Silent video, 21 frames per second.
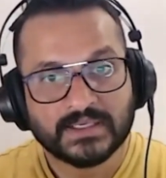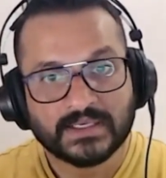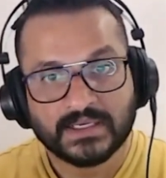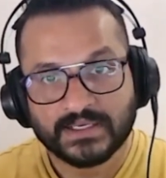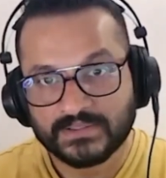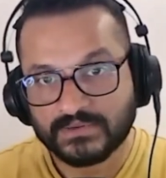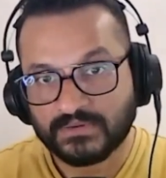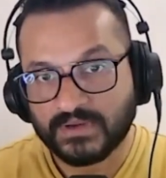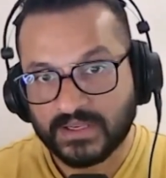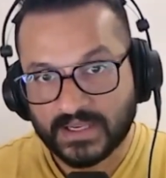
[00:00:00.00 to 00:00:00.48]

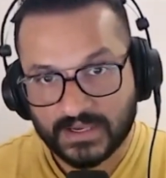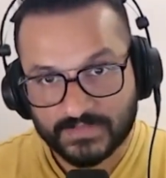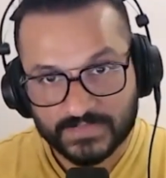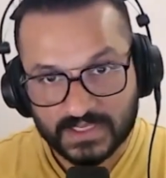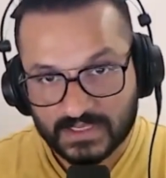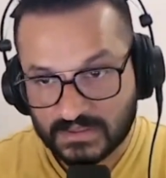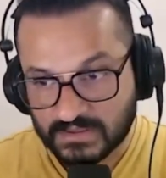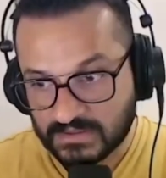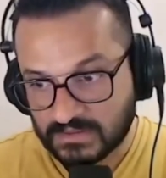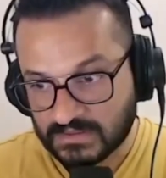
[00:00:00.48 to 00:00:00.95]
And today I'm
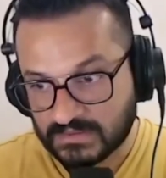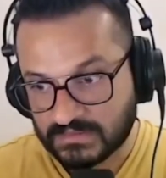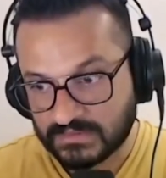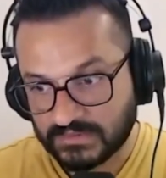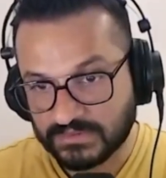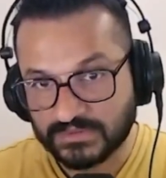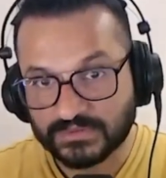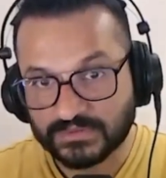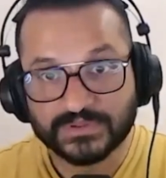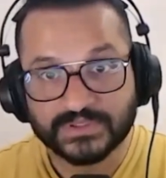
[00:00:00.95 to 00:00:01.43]
here
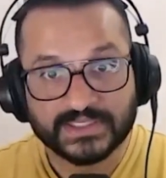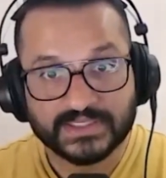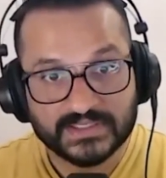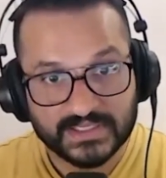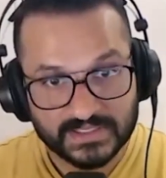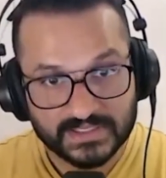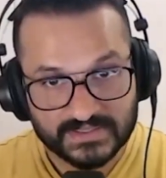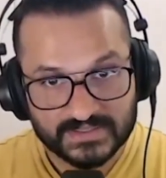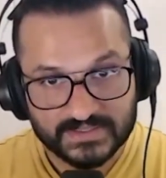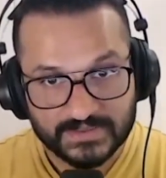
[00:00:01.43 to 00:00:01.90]
doing
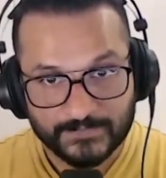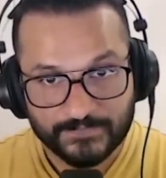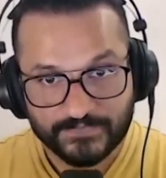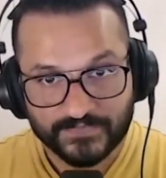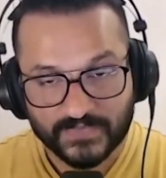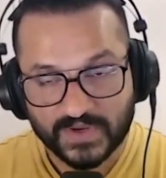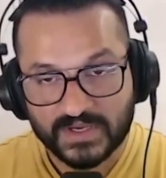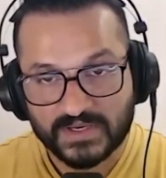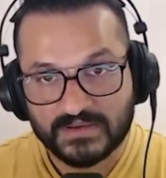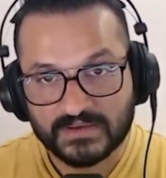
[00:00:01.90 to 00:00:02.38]
this,
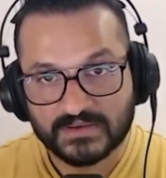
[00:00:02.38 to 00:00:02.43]
right?